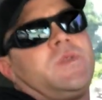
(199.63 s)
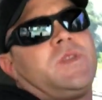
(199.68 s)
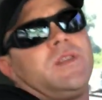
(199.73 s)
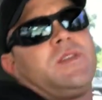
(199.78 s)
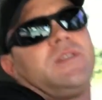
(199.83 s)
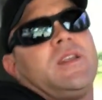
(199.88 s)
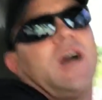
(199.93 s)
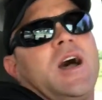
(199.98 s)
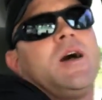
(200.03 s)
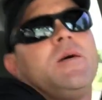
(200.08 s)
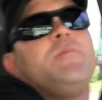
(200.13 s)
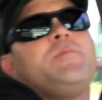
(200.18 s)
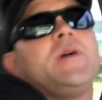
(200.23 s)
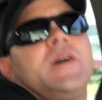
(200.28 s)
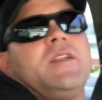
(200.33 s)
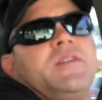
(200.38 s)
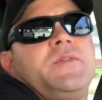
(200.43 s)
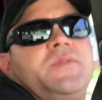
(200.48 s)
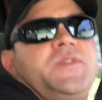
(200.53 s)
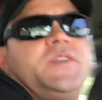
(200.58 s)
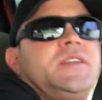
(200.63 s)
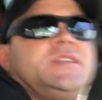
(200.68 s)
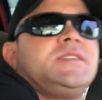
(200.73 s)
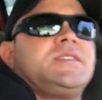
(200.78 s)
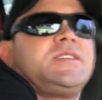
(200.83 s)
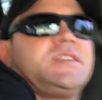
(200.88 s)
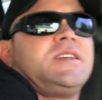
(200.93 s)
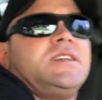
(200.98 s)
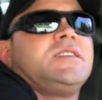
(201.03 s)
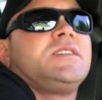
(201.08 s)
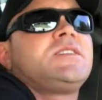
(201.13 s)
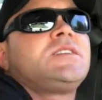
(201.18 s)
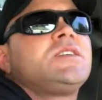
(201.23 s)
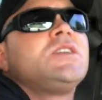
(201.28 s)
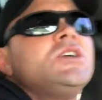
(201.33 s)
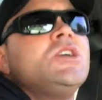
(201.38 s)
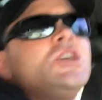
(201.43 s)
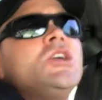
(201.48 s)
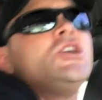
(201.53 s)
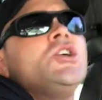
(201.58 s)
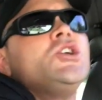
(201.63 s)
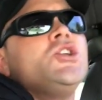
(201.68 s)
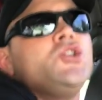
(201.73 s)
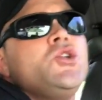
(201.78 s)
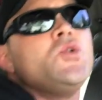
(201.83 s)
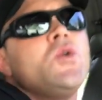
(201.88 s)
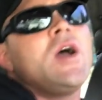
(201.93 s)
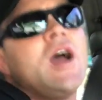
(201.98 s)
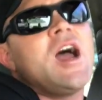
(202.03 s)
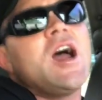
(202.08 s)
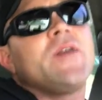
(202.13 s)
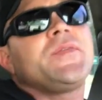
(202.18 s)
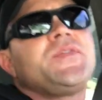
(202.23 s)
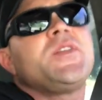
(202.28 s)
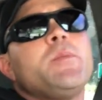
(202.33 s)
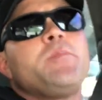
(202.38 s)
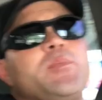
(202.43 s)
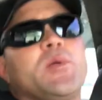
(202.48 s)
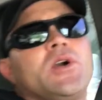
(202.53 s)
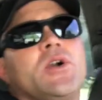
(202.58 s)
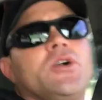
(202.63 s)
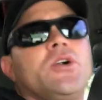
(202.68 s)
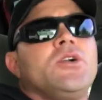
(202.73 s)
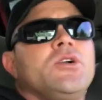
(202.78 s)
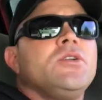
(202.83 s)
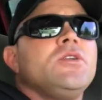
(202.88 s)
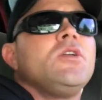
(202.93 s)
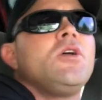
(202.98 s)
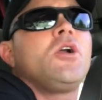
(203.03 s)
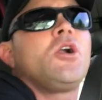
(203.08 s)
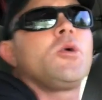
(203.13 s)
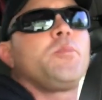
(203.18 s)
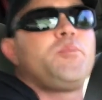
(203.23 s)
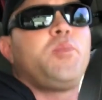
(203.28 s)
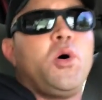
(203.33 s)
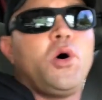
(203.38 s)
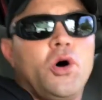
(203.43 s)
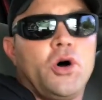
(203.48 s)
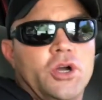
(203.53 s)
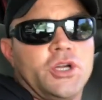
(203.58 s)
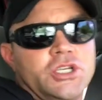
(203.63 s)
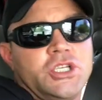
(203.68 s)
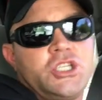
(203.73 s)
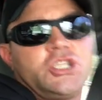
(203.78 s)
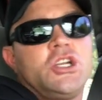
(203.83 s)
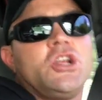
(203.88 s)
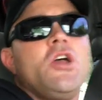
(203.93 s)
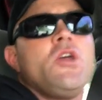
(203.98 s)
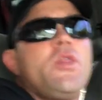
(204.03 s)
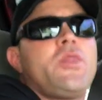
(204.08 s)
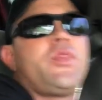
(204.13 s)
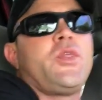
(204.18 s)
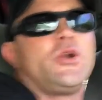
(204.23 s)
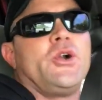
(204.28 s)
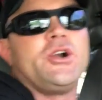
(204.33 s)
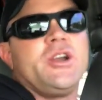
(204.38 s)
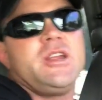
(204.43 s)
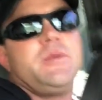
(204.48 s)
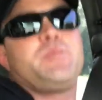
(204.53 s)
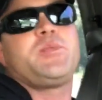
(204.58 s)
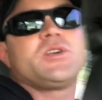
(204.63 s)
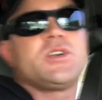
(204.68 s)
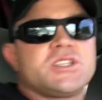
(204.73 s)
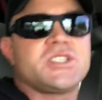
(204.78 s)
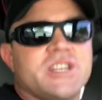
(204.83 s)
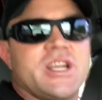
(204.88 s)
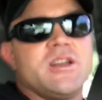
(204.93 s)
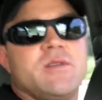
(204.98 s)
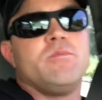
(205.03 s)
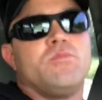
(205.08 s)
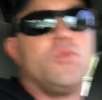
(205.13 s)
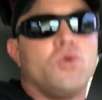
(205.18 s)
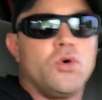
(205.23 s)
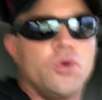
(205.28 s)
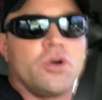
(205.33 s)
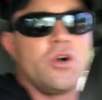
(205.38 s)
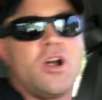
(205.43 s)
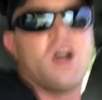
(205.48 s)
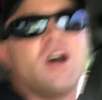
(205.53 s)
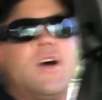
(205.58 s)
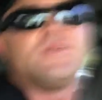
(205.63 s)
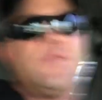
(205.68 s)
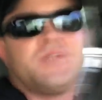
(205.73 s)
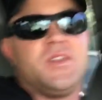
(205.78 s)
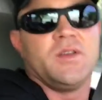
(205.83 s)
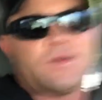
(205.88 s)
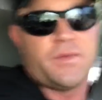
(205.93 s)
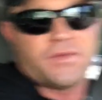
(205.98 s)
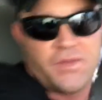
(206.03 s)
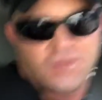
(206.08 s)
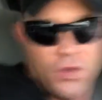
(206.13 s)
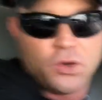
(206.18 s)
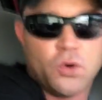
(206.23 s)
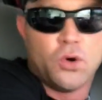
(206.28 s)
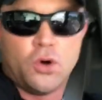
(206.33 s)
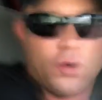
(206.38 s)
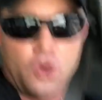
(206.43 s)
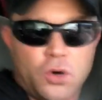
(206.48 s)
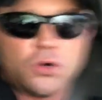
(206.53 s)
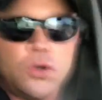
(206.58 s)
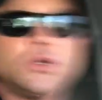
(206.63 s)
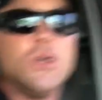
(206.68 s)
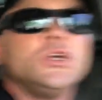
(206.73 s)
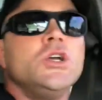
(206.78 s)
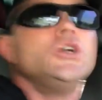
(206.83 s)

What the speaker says: the non-benefits is you have to burn or push 30% more of the fuel